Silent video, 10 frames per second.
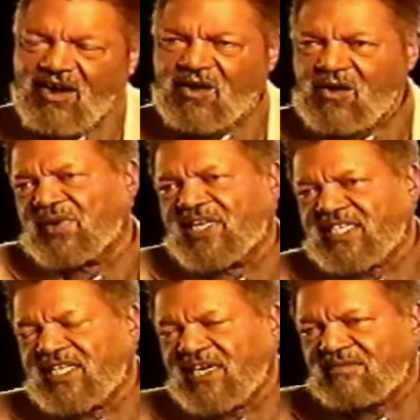
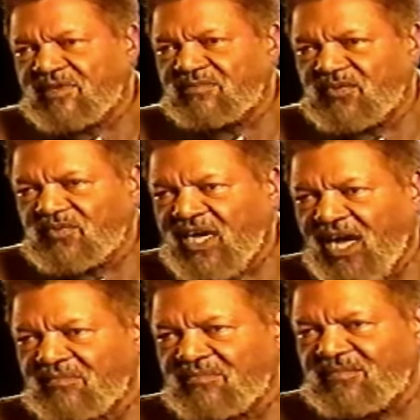always kept them on
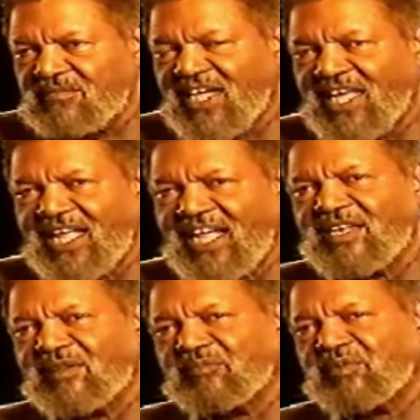top
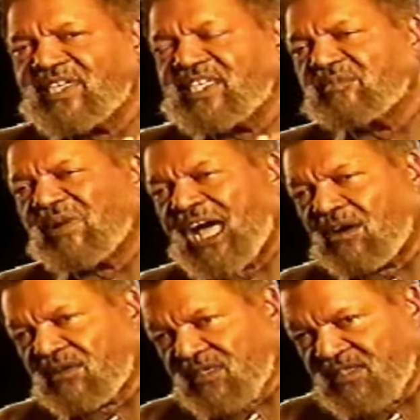and the police power.